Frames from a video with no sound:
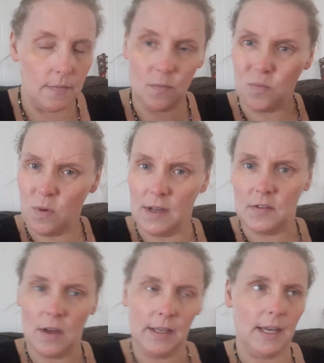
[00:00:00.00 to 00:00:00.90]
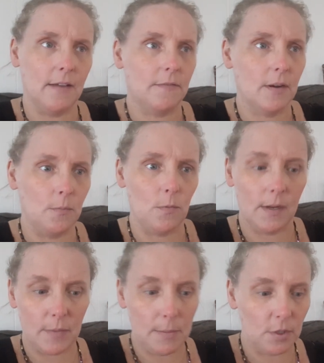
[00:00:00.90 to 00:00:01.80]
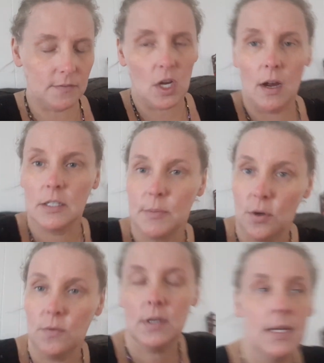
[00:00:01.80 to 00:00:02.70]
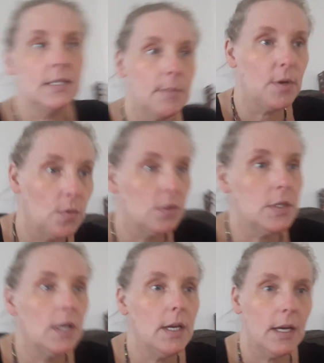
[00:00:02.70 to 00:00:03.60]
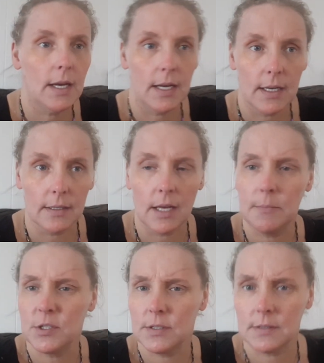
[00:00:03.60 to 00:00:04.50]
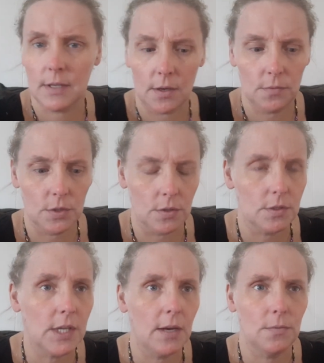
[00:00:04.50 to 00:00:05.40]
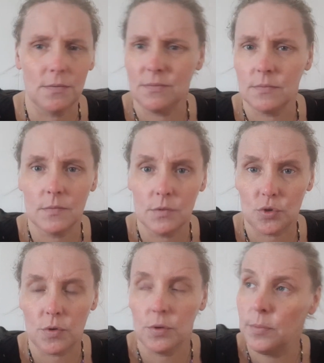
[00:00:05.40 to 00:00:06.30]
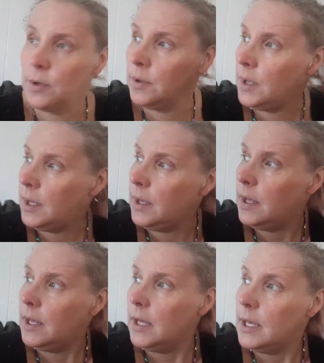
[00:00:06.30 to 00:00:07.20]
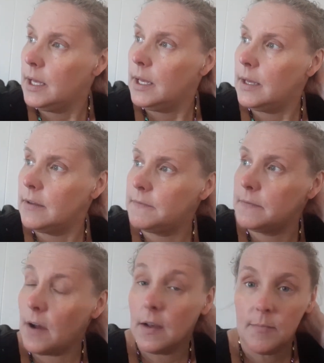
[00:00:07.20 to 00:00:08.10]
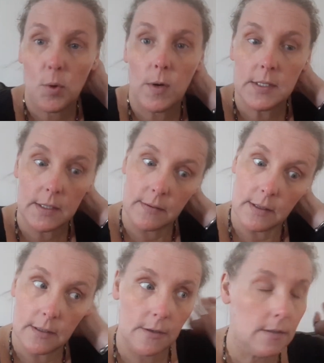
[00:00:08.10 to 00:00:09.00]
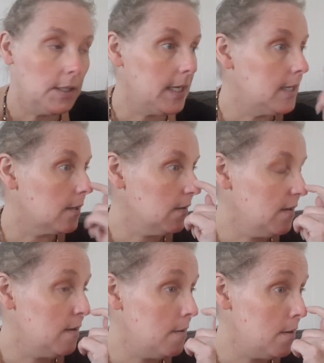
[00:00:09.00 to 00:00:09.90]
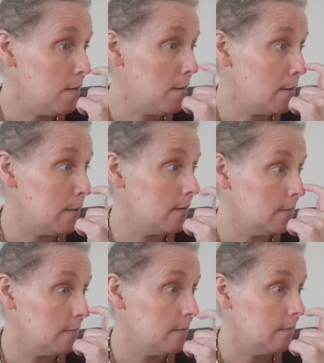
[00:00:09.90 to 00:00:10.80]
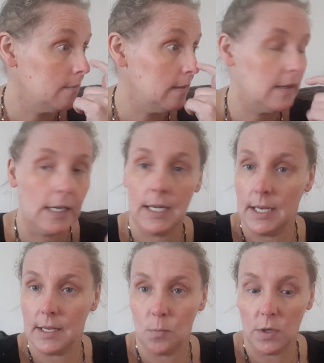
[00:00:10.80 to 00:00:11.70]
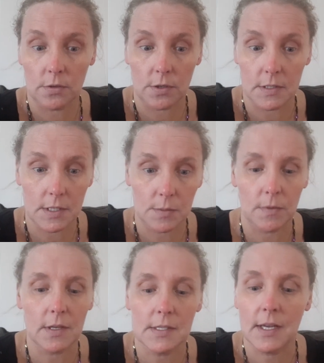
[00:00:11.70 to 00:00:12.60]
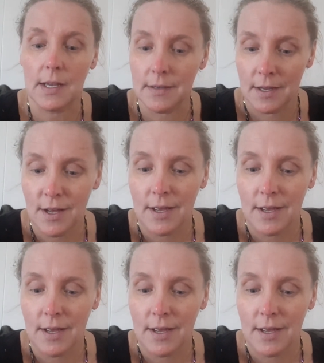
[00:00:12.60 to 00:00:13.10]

What I get from what people have talked about, it's about Cub Scout or Scout Troop, five boys and their leader on in the Canadian wilderness is what they said.